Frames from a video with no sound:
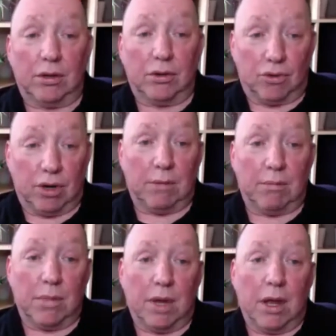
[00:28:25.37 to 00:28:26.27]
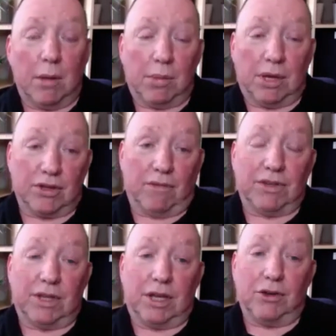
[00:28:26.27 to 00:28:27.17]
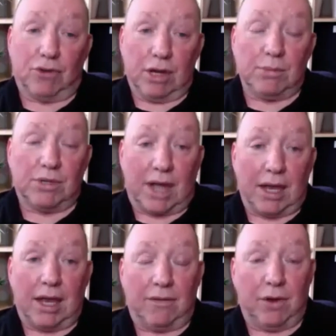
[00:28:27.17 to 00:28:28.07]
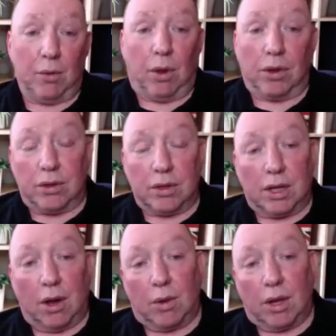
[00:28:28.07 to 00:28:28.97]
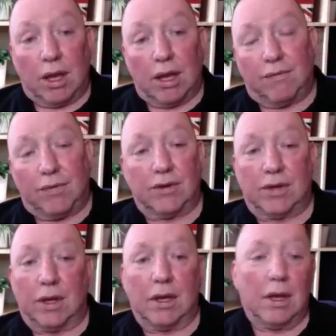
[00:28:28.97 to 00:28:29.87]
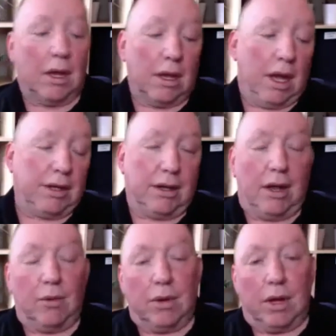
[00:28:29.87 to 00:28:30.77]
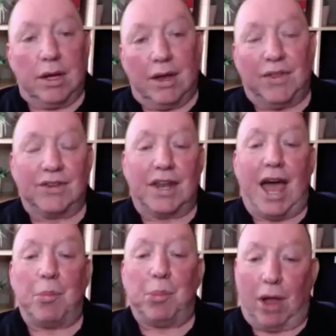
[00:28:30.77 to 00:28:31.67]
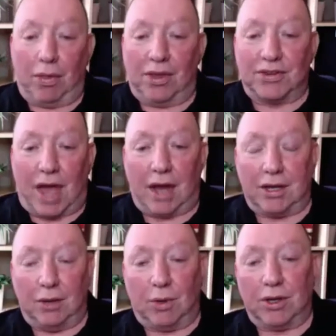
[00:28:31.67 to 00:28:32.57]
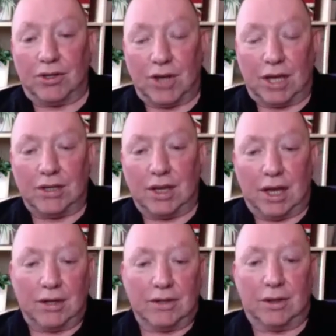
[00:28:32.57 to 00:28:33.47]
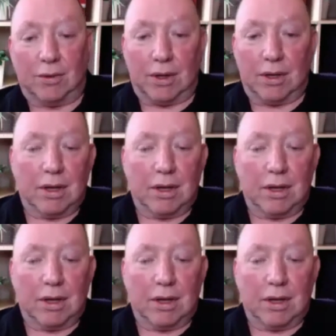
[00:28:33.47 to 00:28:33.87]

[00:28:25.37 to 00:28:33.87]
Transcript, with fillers: dream because obviously in dream state if you want you know if there's a i don't know uh, if there's an apple on the side and you want to change it into a